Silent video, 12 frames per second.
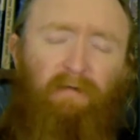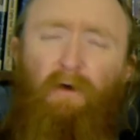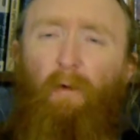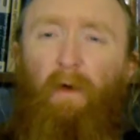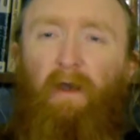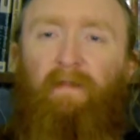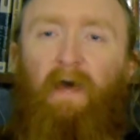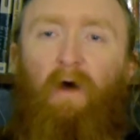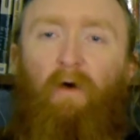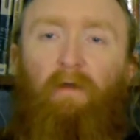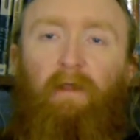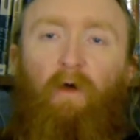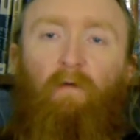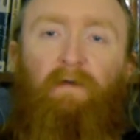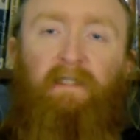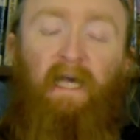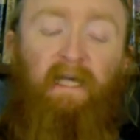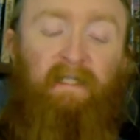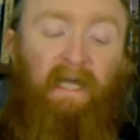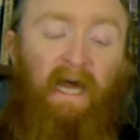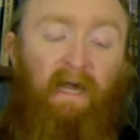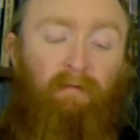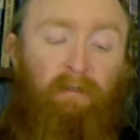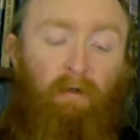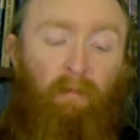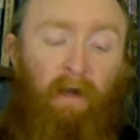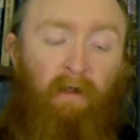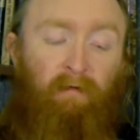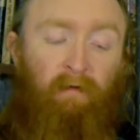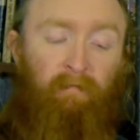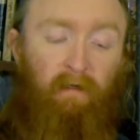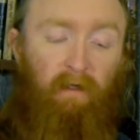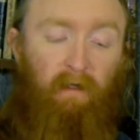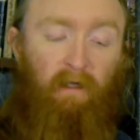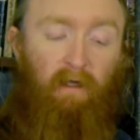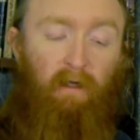He was not wearing that ugly oversized hat he was so proud of.